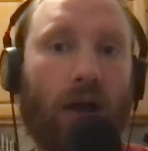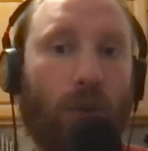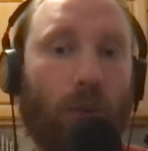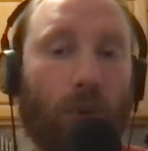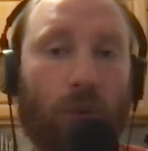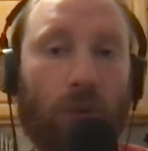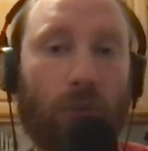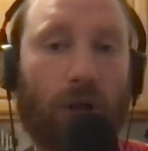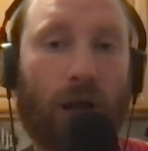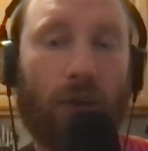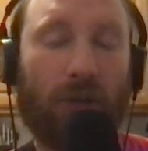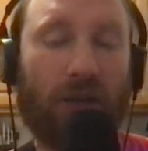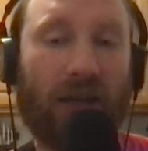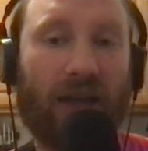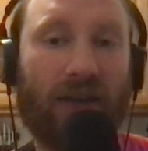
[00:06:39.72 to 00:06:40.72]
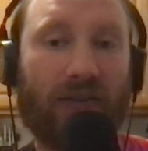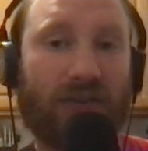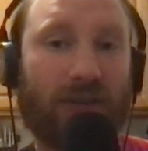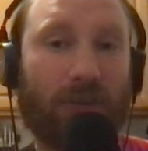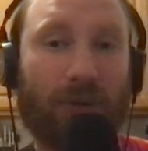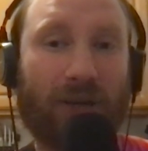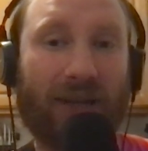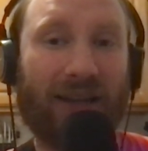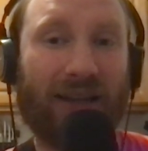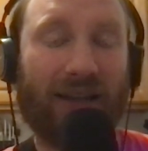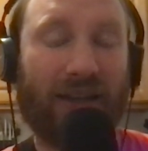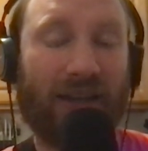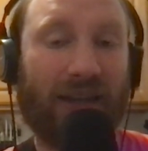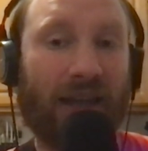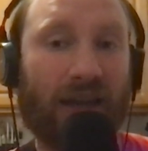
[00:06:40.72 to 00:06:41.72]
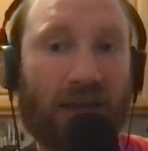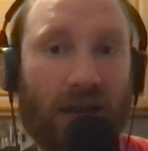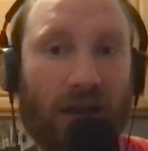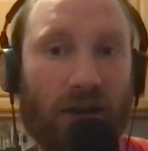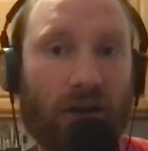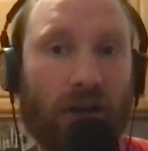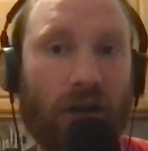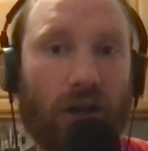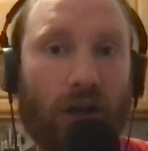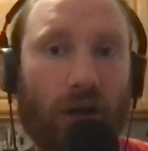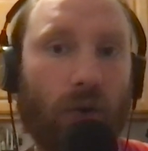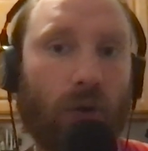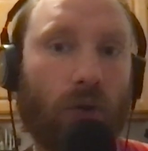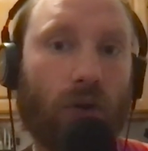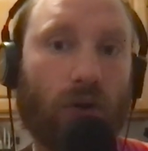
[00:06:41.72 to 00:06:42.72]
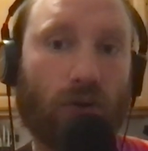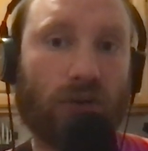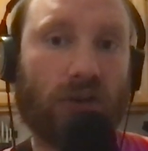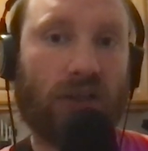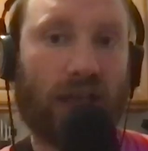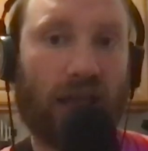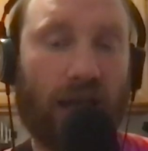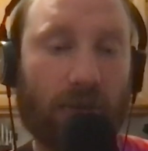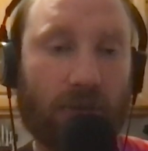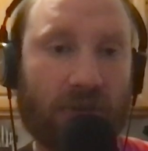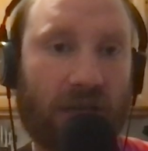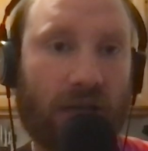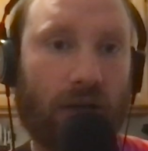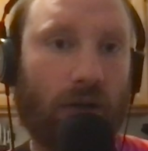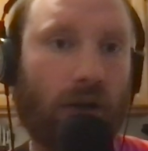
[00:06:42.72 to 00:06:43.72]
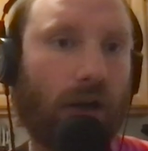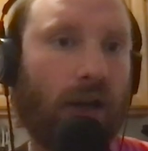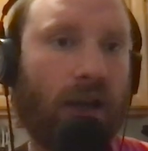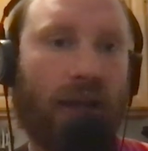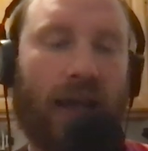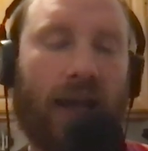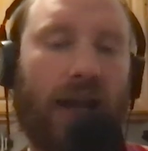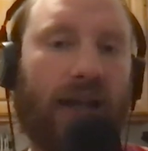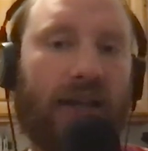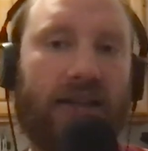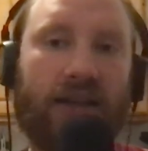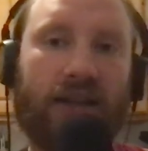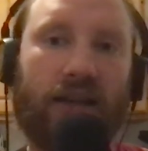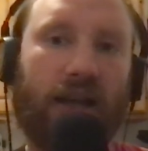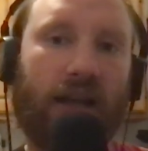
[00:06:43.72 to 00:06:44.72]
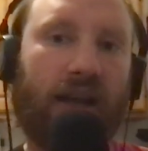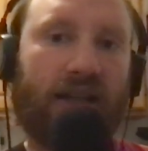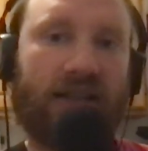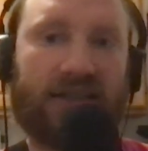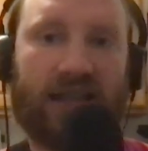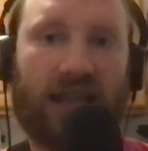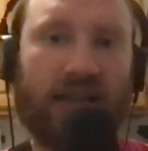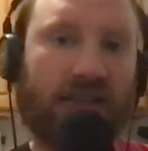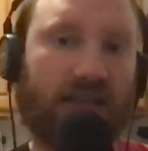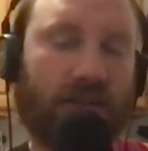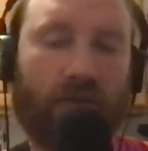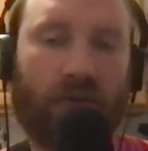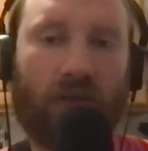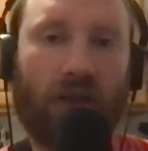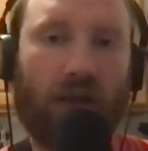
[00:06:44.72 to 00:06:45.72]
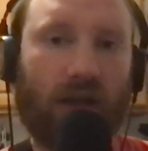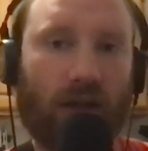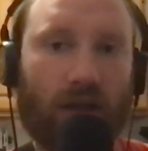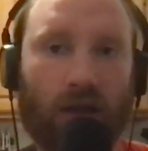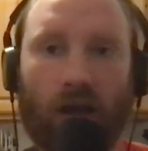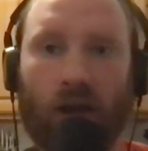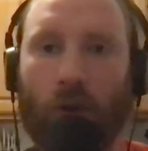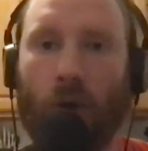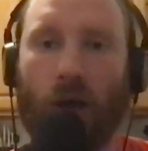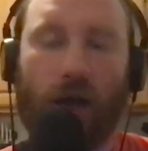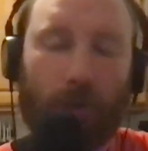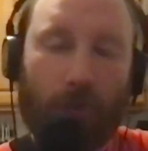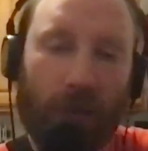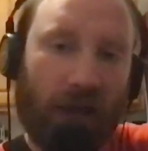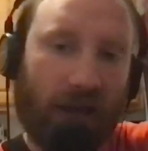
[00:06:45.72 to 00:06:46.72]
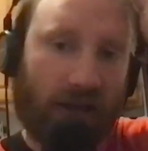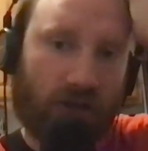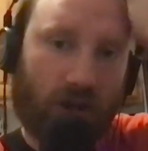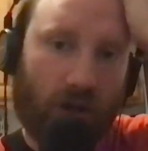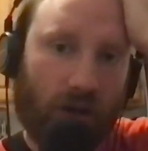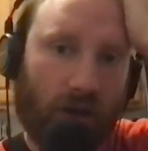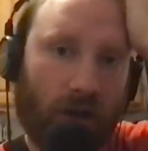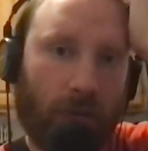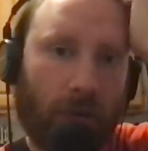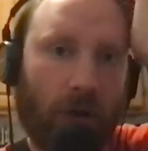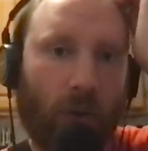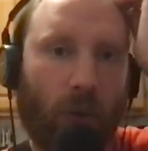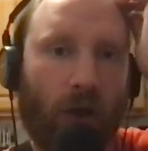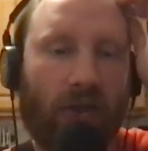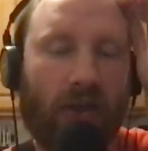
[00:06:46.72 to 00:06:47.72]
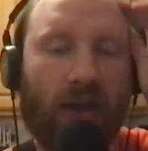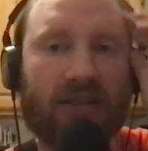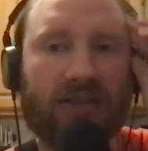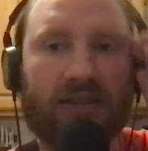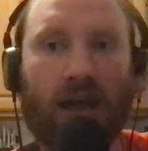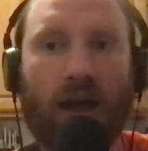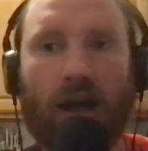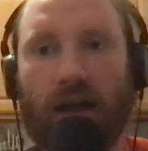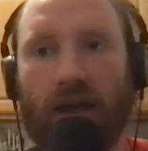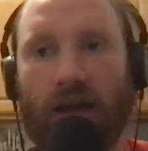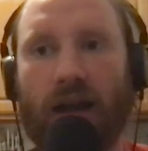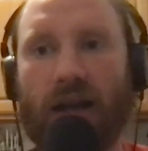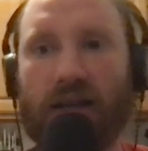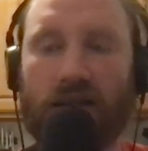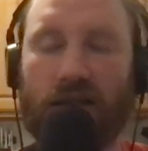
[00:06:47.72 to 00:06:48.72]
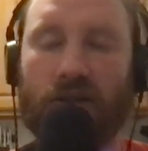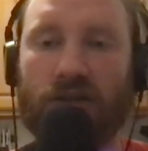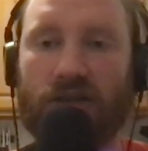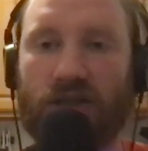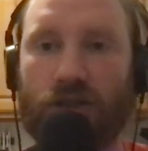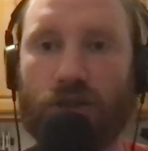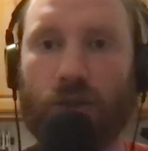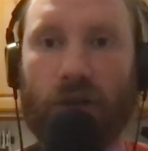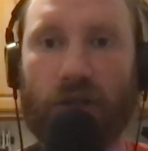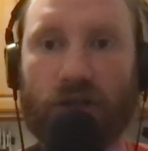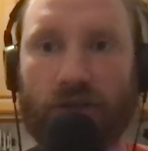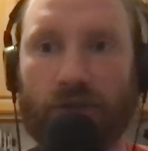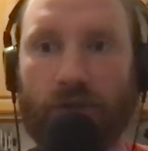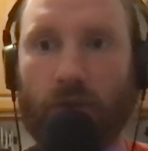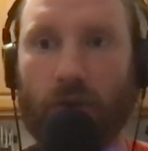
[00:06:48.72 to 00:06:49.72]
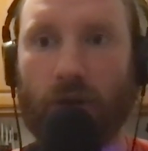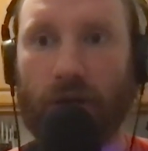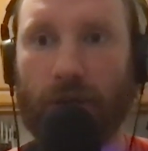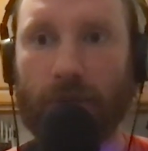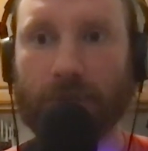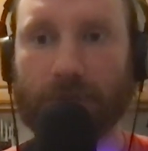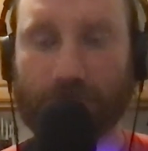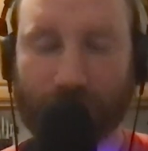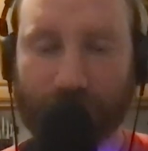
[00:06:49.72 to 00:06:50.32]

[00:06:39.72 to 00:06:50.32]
We would probably have somebody like Yennier Cano closing games out. And I did an extensive thing a while back talking about why that is not an ideal situation for him.